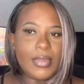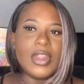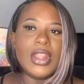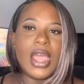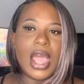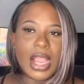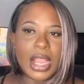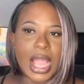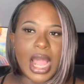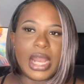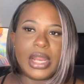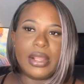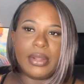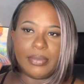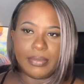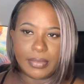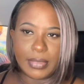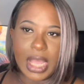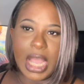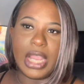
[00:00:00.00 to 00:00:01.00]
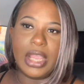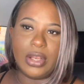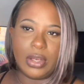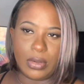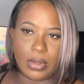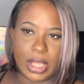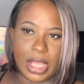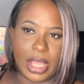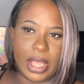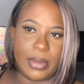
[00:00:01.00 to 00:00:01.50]
I got it. I can
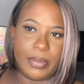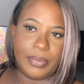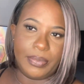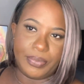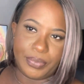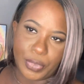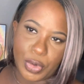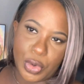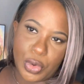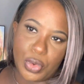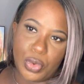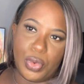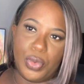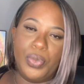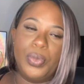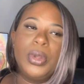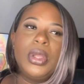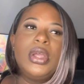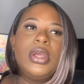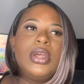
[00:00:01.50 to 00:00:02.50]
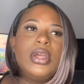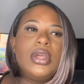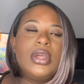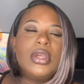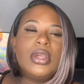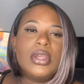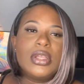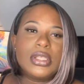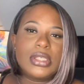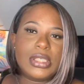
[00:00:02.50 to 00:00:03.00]
do that. Cool.
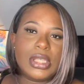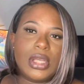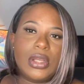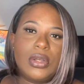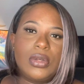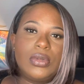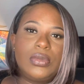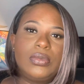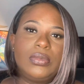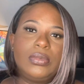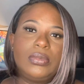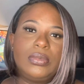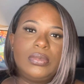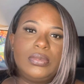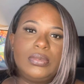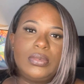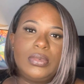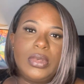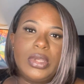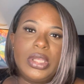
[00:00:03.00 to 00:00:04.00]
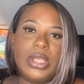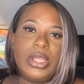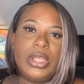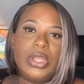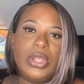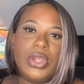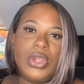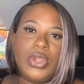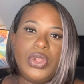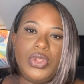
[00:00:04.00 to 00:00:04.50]
So
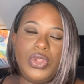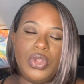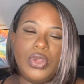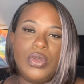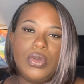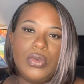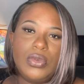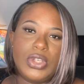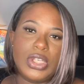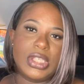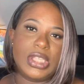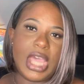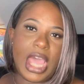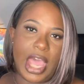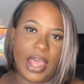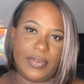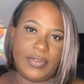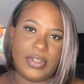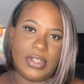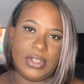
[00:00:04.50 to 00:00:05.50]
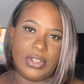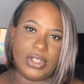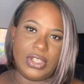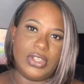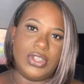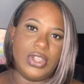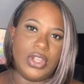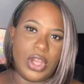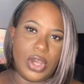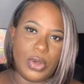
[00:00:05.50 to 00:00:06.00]
you just have to
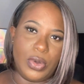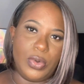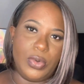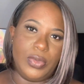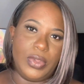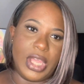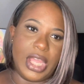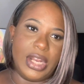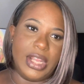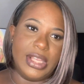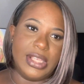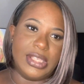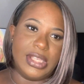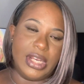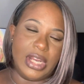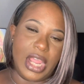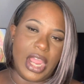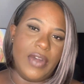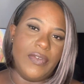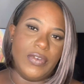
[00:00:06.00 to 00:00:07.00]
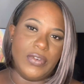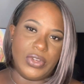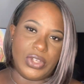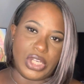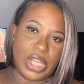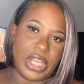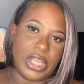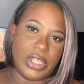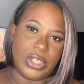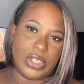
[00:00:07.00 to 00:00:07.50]
just know that it's an
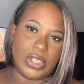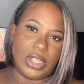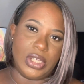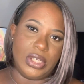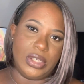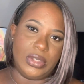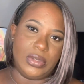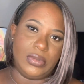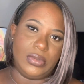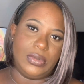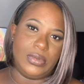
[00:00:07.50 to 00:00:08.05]
ever-changing